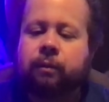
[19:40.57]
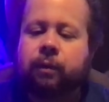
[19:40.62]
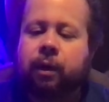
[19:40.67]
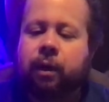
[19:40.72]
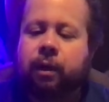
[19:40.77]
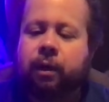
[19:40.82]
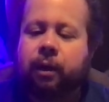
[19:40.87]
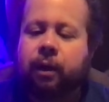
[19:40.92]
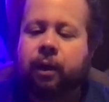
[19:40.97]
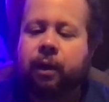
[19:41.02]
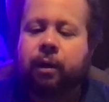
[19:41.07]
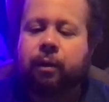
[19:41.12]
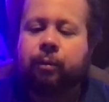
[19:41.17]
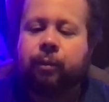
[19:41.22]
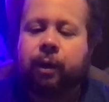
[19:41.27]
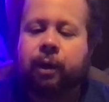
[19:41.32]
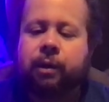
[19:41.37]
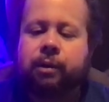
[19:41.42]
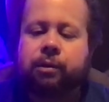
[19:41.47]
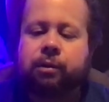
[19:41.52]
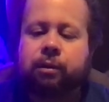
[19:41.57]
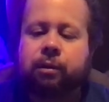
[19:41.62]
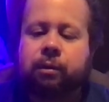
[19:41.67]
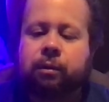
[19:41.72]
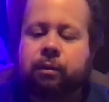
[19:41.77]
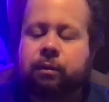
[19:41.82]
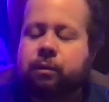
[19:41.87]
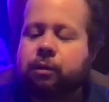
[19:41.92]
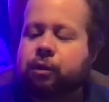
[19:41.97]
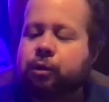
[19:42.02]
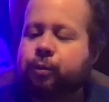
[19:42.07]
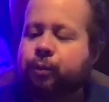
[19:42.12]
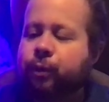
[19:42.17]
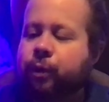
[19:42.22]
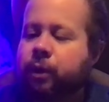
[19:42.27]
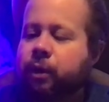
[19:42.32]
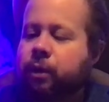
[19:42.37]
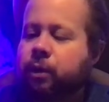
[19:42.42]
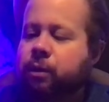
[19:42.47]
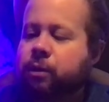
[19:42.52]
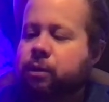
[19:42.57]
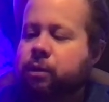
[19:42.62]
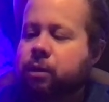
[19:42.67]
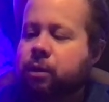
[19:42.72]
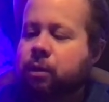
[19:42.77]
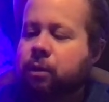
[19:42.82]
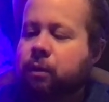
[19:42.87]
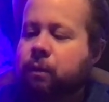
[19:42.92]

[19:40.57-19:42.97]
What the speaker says: atomizer sprays.